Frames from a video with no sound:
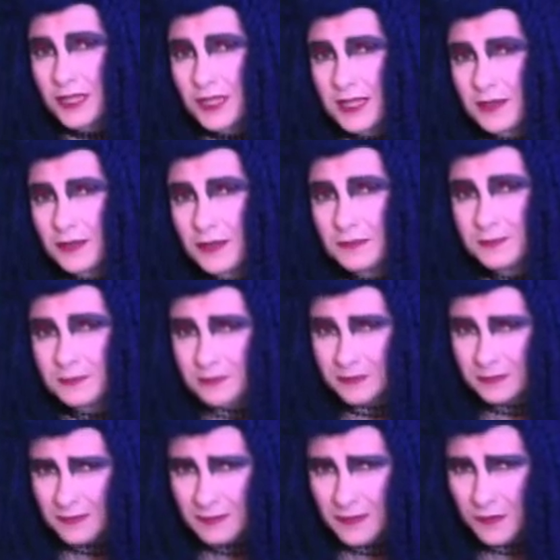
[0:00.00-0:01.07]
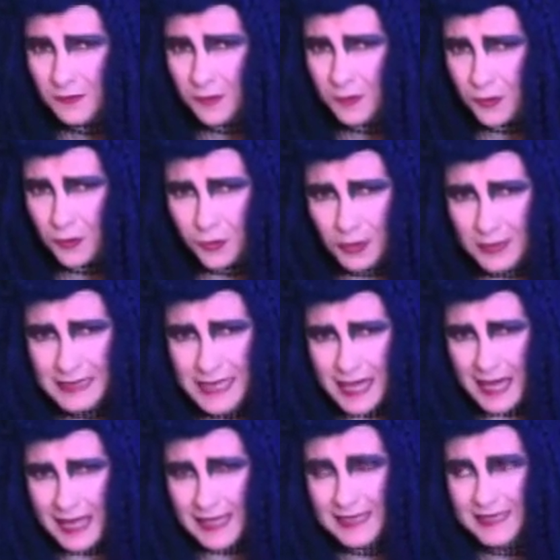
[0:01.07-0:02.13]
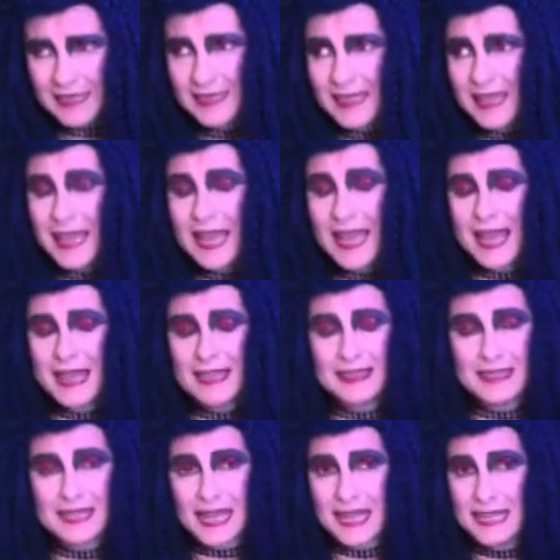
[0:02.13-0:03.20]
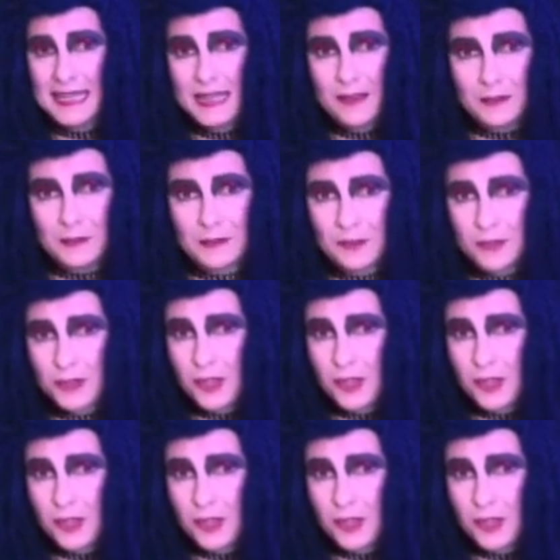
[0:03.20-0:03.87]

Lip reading: together for one guy, and the guy leaves before the